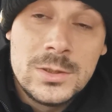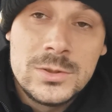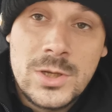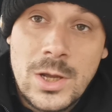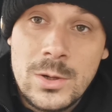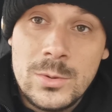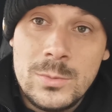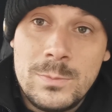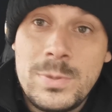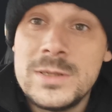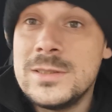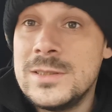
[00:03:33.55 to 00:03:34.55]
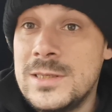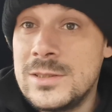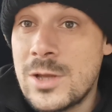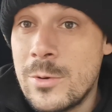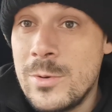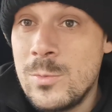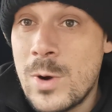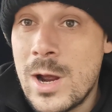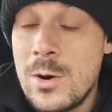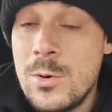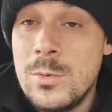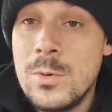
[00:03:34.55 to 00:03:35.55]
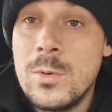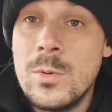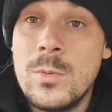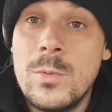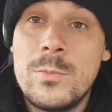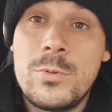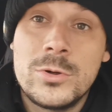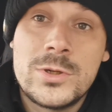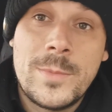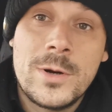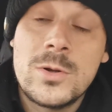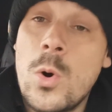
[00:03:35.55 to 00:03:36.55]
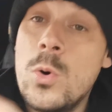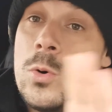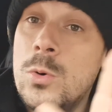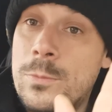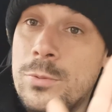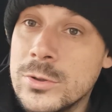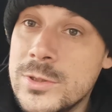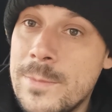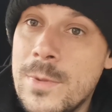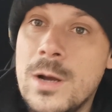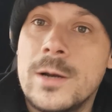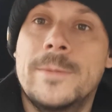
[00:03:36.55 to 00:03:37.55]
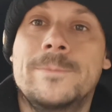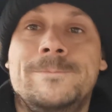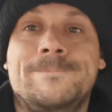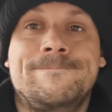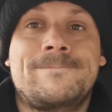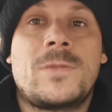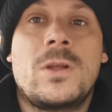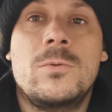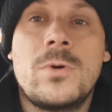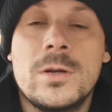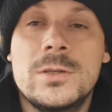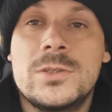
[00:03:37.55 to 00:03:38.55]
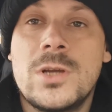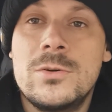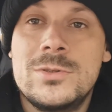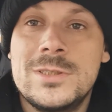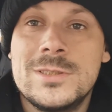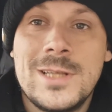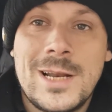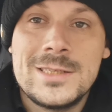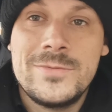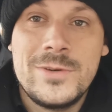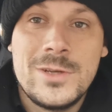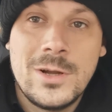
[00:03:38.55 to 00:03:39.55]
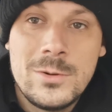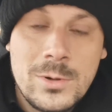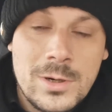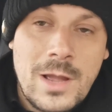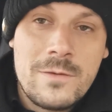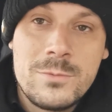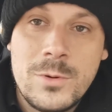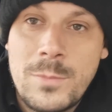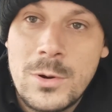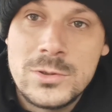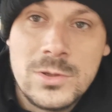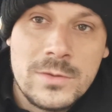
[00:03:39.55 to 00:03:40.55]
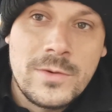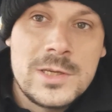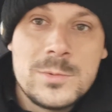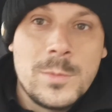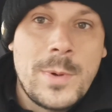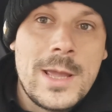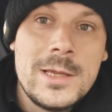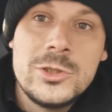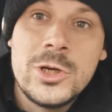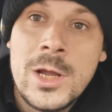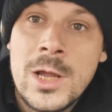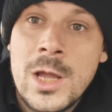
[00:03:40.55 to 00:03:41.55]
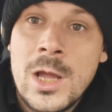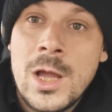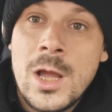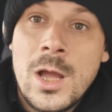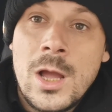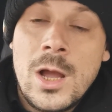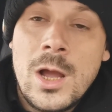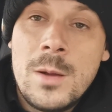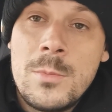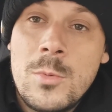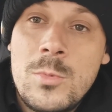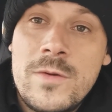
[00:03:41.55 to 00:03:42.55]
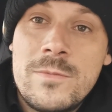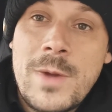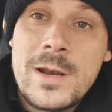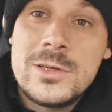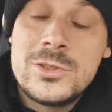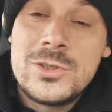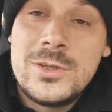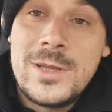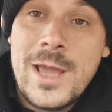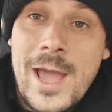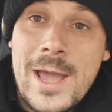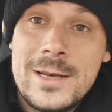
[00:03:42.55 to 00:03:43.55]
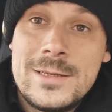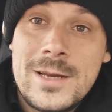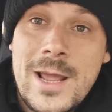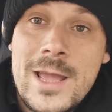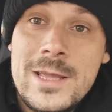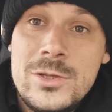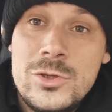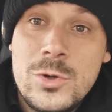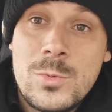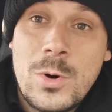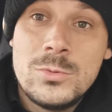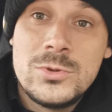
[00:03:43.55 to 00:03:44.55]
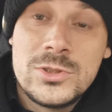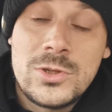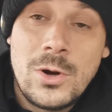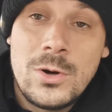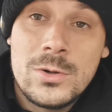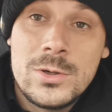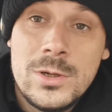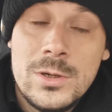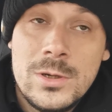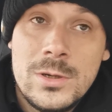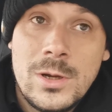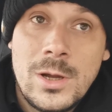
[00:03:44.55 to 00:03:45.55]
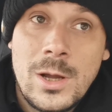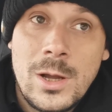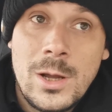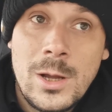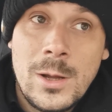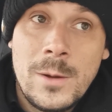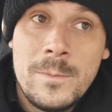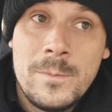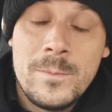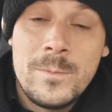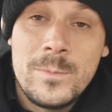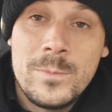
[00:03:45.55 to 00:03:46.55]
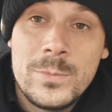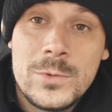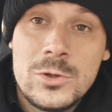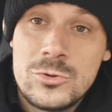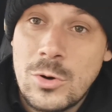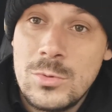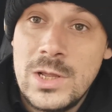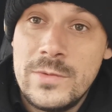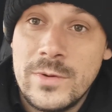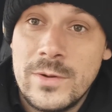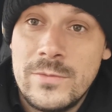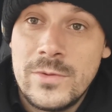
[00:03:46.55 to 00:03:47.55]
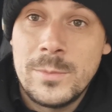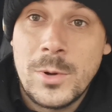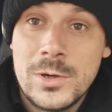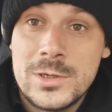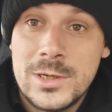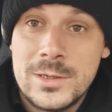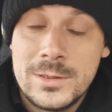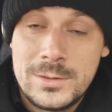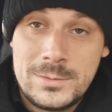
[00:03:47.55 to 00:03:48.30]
So business is going well. Project Marlin. Oh, Project Marlin. Right. So since the last video, I have put a post on the Facebook page. We've managed to get a new old stock control lever for the monitor.